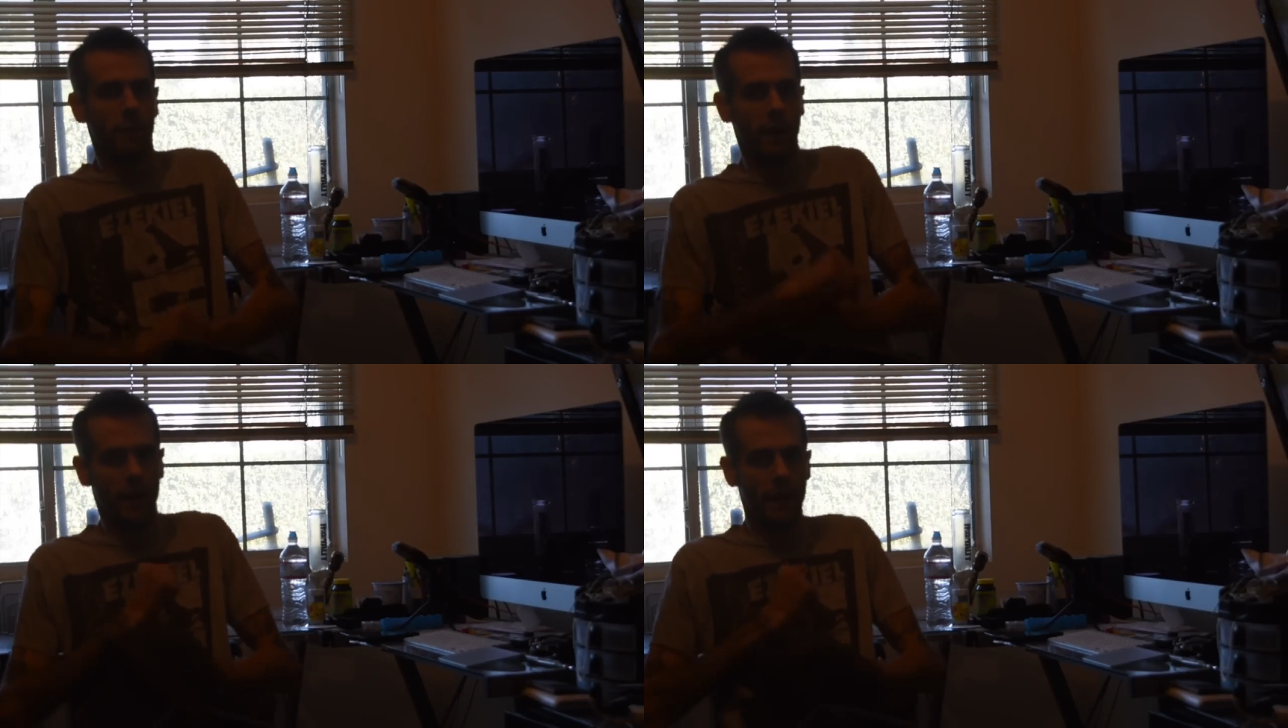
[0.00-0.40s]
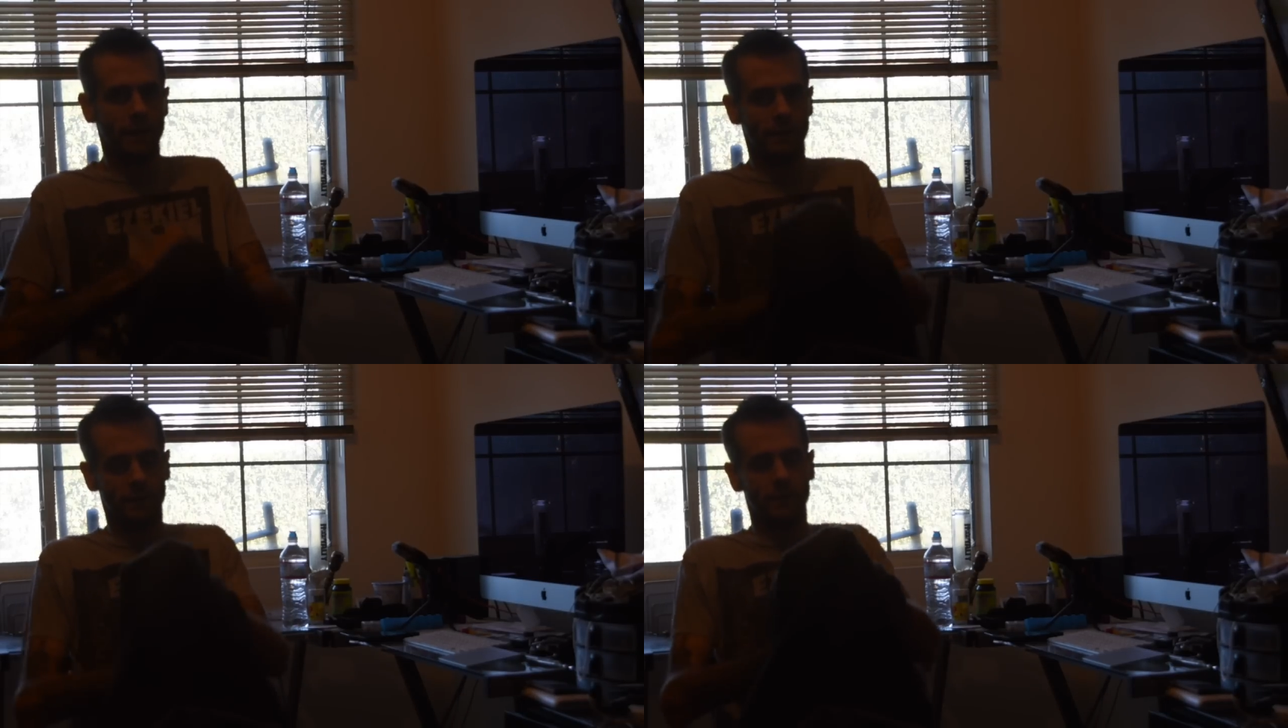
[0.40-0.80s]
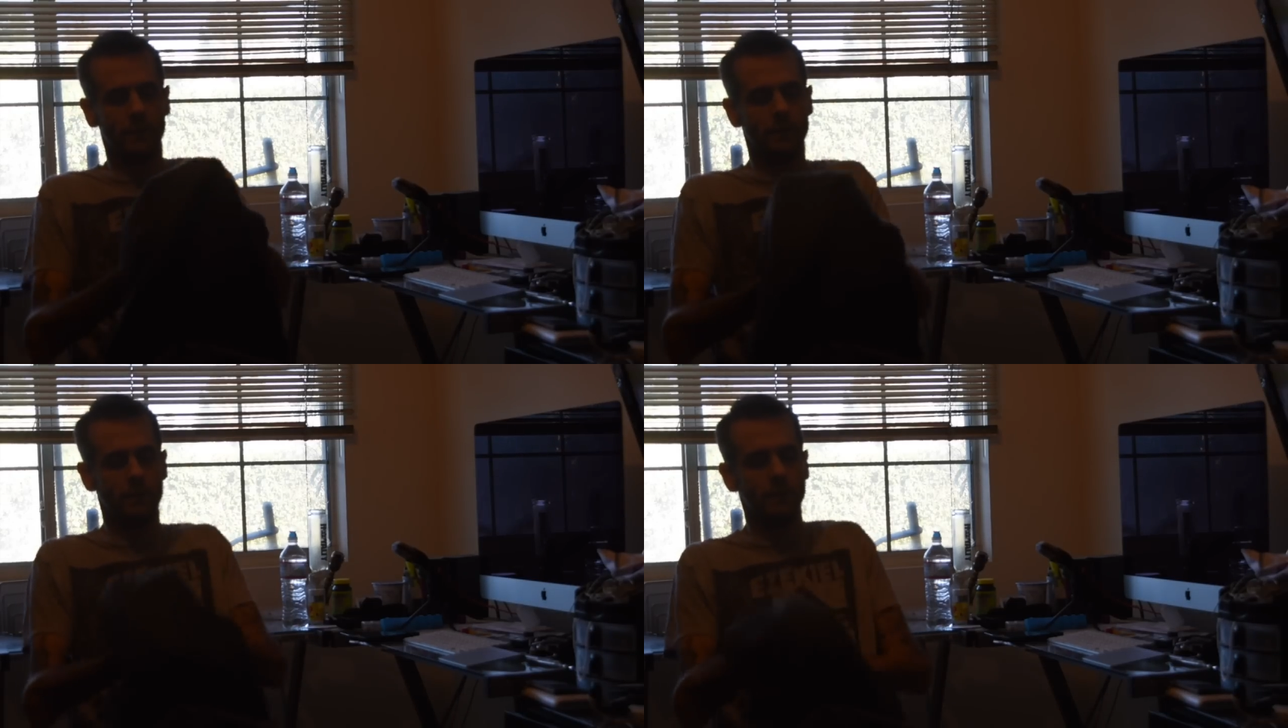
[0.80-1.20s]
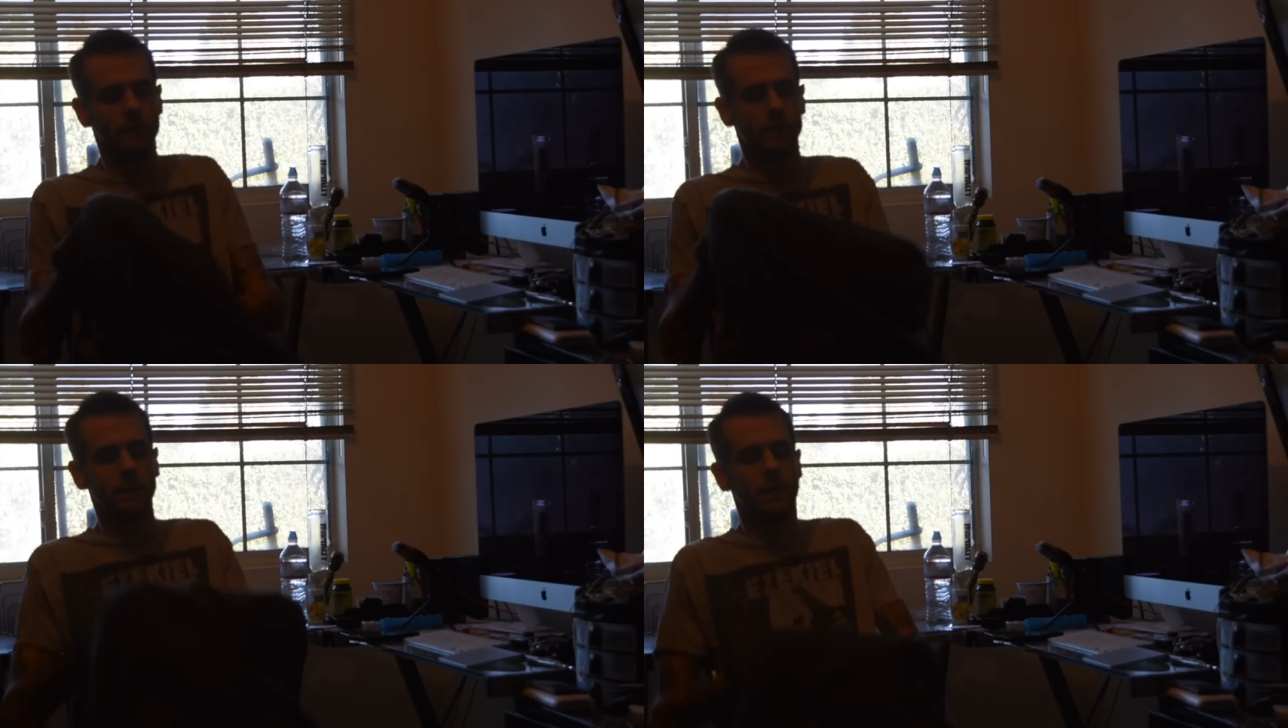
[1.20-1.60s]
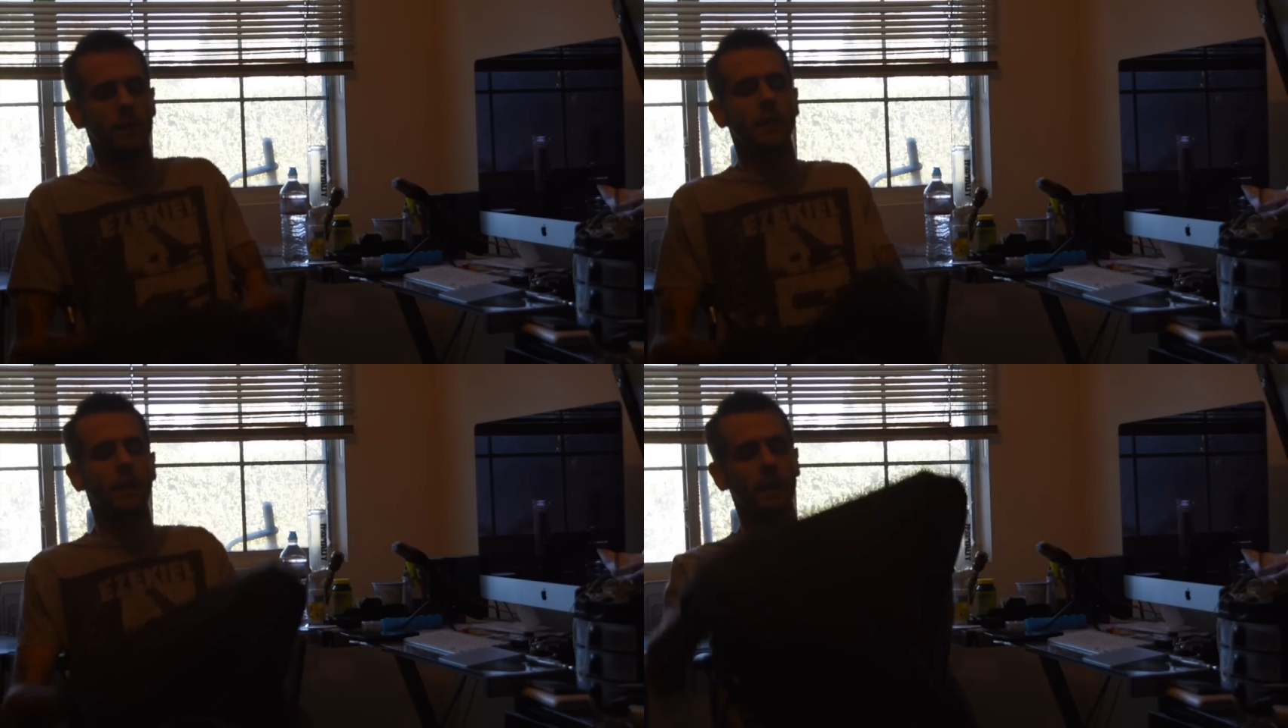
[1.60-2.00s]
my hands
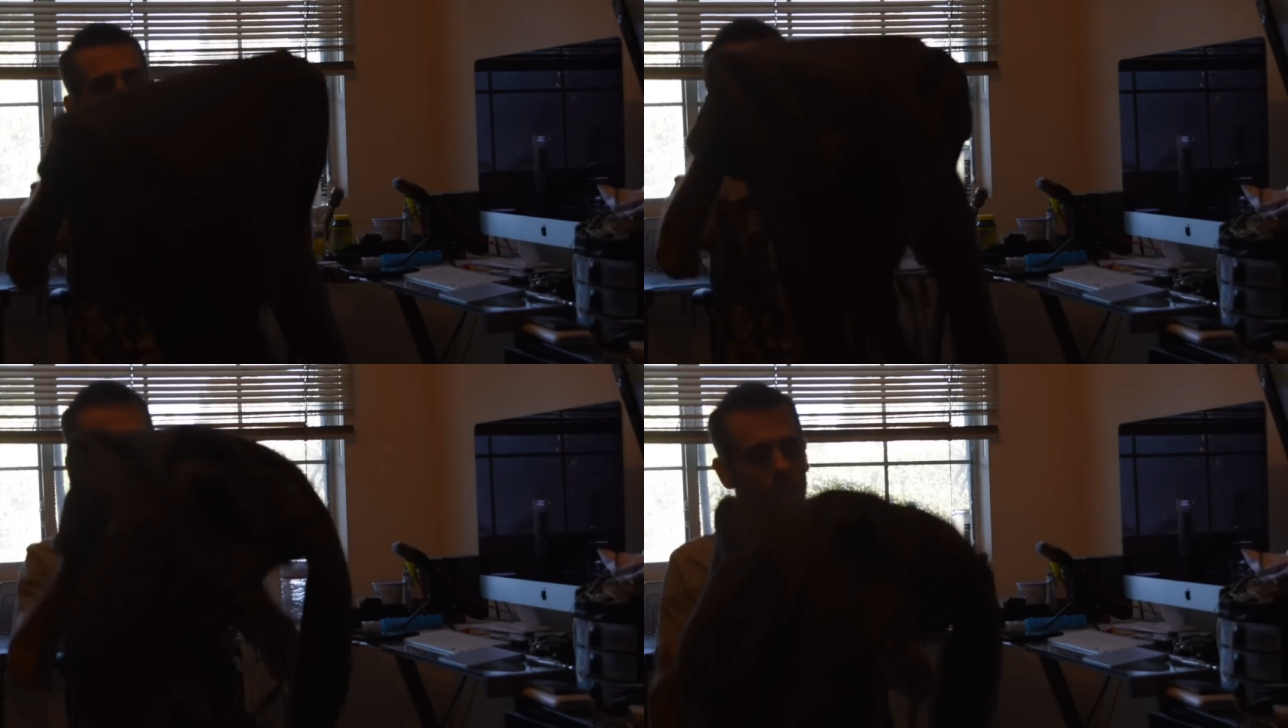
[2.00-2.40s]
in here.